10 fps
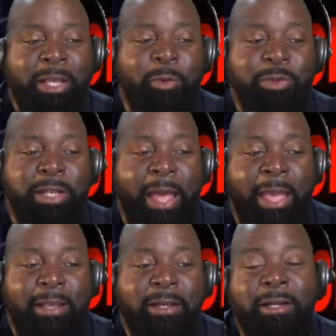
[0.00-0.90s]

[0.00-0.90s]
It was like